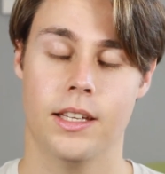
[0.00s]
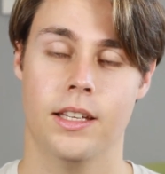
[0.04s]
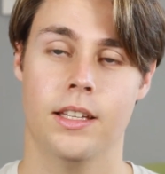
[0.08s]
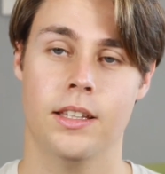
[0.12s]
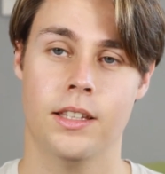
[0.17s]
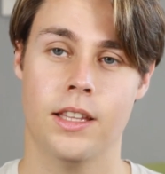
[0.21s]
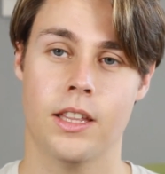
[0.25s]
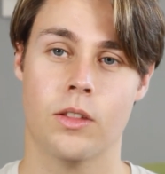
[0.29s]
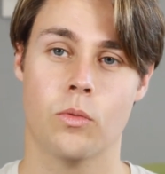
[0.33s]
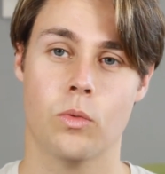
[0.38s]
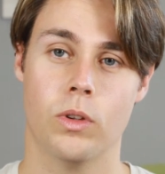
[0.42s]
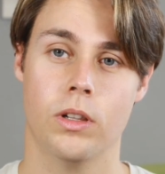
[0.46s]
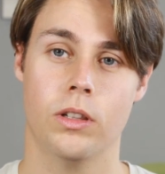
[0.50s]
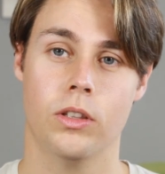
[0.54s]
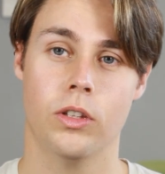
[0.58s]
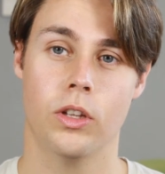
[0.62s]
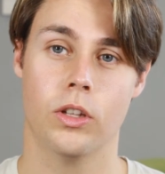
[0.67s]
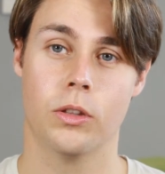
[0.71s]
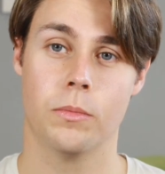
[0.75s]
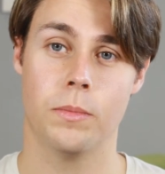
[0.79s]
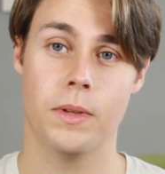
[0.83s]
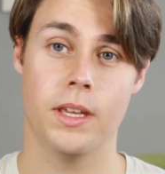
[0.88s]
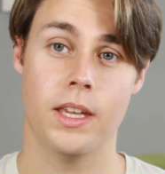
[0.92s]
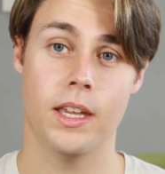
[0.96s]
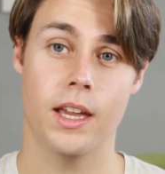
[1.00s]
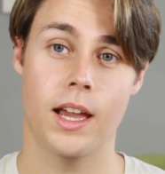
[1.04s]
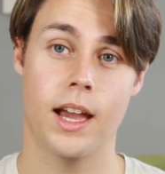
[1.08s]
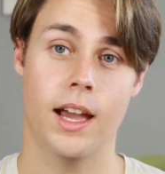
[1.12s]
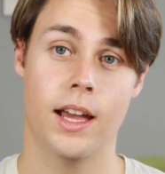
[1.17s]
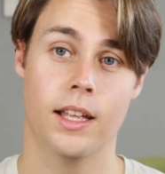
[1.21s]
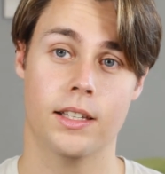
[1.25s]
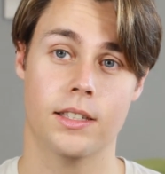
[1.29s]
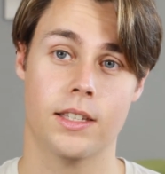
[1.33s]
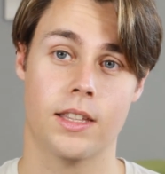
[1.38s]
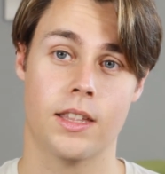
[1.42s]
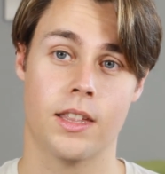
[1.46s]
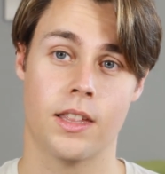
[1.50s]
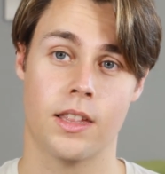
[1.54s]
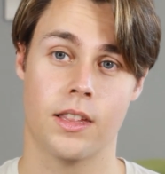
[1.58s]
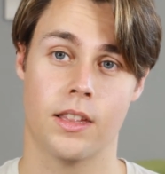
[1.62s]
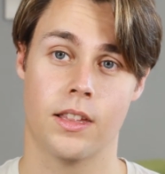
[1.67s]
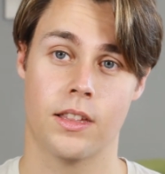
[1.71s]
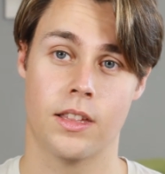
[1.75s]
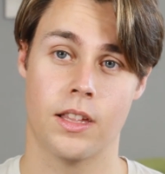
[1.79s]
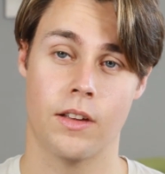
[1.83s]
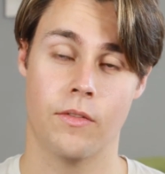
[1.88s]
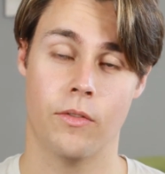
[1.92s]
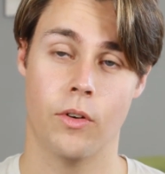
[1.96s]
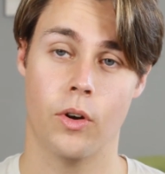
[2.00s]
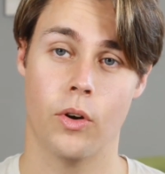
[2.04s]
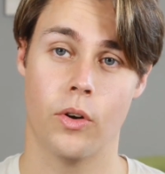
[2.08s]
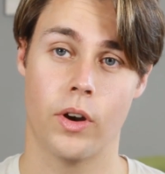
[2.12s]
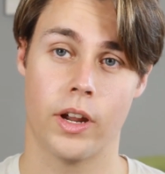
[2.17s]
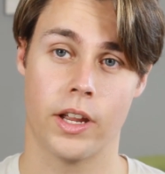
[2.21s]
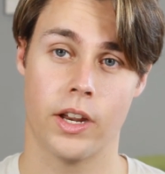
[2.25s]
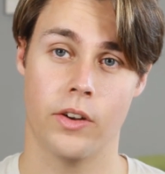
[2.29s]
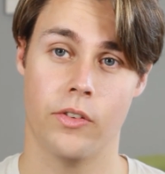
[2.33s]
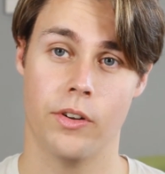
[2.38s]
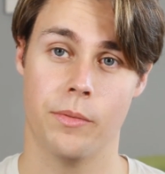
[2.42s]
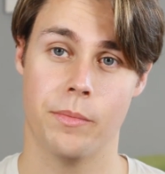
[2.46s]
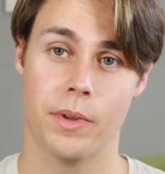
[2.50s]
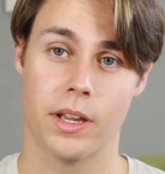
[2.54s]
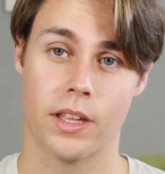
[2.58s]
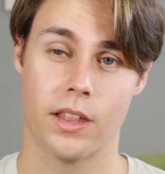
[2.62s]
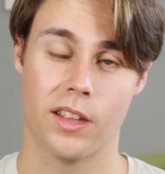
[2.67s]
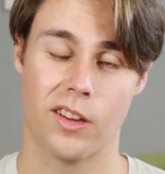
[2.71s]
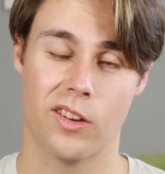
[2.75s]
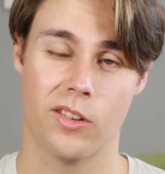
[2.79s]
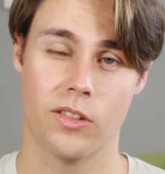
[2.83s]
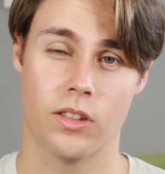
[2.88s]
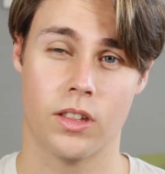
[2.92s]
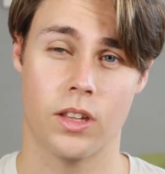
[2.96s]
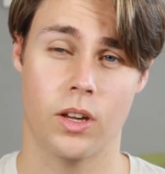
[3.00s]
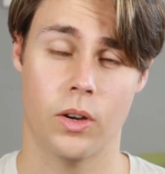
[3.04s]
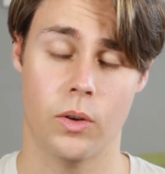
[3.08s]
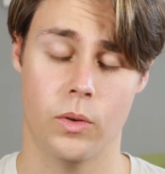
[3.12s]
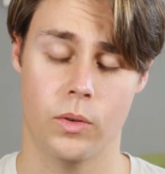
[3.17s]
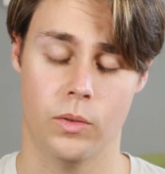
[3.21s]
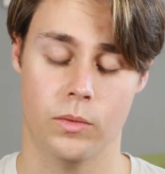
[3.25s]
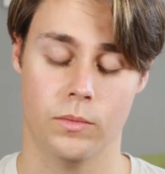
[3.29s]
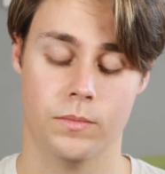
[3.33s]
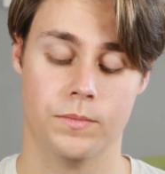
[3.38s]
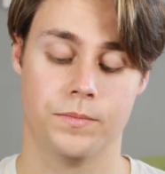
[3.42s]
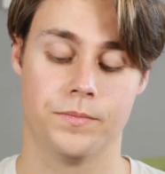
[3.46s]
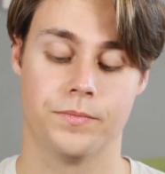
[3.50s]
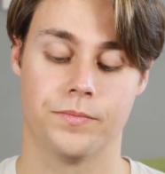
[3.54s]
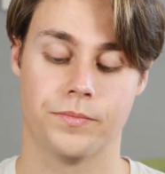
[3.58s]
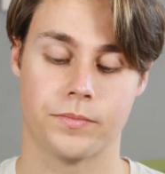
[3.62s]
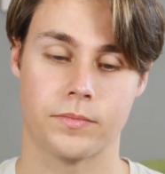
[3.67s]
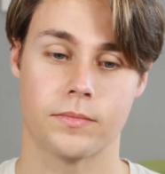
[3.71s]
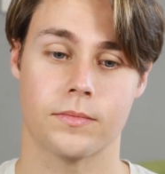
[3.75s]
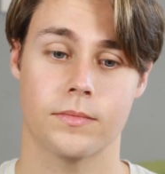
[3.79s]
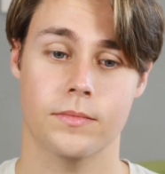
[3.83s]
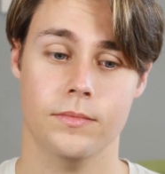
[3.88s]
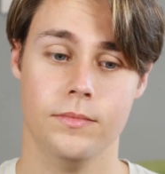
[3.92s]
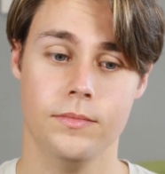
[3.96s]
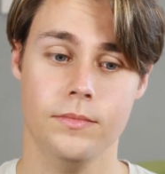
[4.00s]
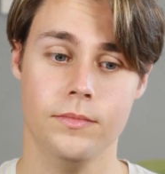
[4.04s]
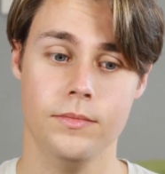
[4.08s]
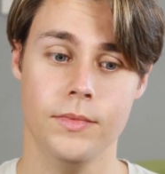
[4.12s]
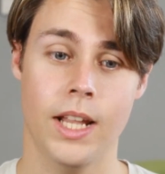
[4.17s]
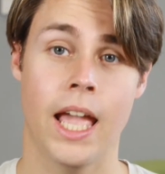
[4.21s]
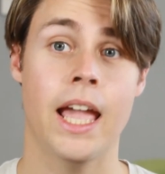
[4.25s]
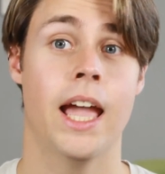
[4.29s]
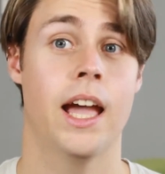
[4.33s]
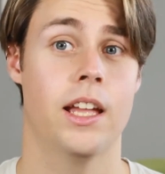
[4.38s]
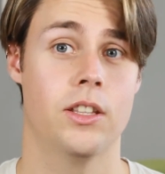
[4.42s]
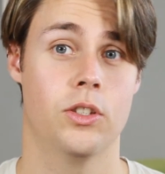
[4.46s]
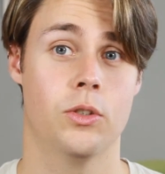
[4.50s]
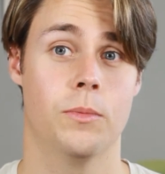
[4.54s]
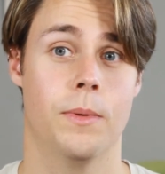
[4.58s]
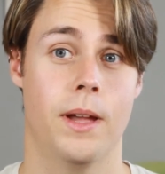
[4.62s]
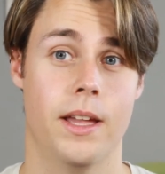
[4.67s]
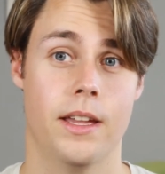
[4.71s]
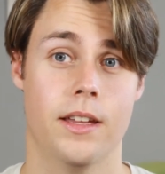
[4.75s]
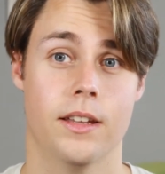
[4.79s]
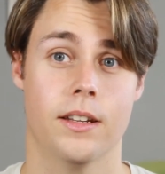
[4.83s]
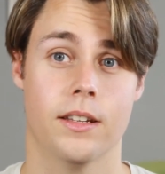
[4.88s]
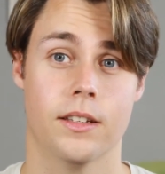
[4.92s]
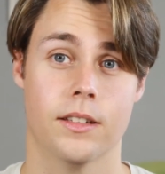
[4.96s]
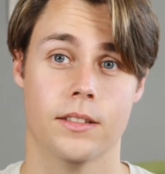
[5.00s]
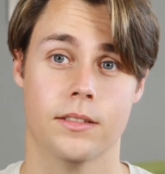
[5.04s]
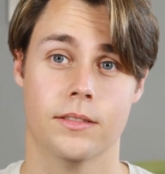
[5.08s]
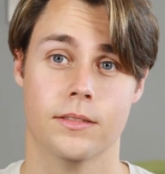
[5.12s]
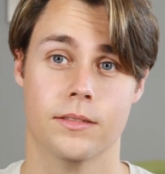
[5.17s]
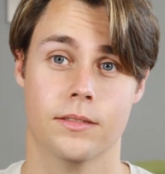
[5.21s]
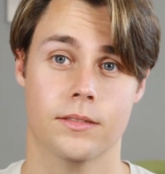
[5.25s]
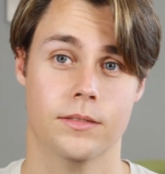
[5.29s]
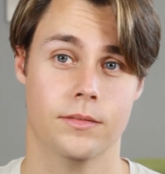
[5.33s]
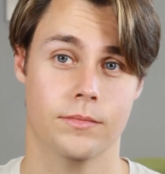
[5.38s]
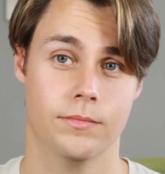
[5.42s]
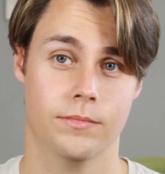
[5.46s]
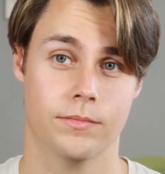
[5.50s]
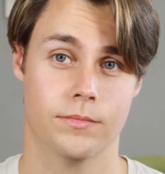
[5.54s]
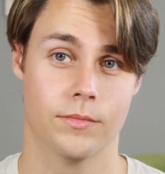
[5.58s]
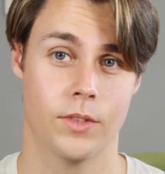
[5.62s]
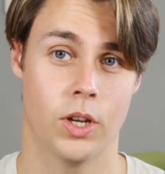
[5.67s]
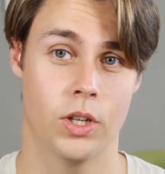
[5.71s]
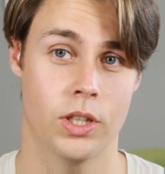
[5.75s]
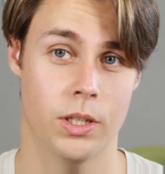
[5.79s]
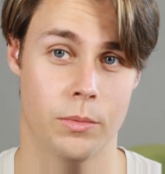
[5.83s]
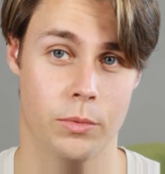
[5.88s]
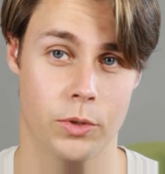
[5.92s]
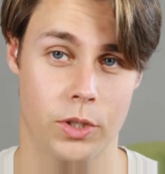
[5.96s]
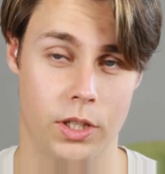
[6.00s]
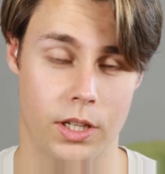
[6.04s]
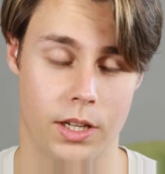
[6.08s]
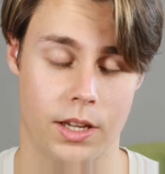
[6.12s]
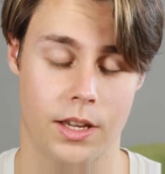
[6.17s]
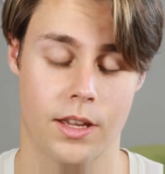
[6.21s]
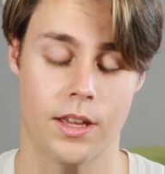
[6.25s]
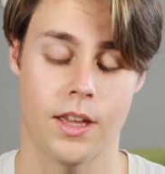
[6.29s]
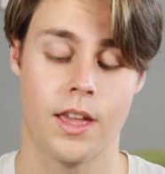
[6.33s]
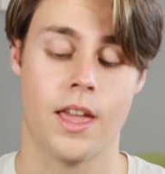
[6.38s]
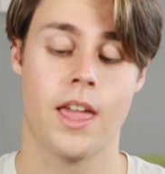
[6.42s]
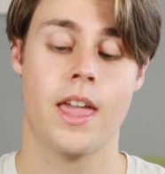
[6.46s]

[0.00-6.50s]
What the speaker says: this will not be at Sephora here in Mexico, so I had to buy it on the boutique.